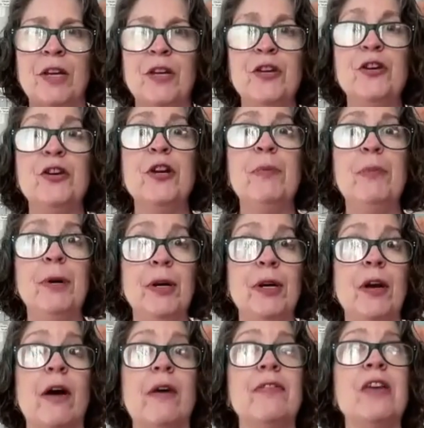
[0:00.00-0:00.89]
you're going to
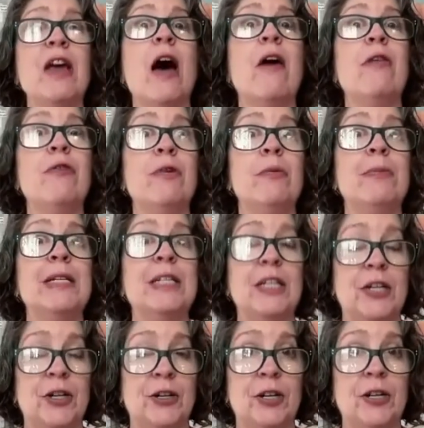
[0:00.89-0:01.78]
put on the other
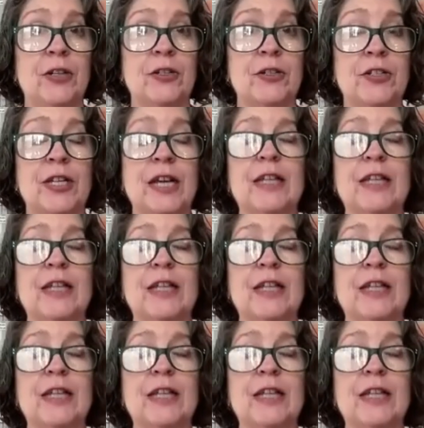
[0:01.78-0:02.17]
materials?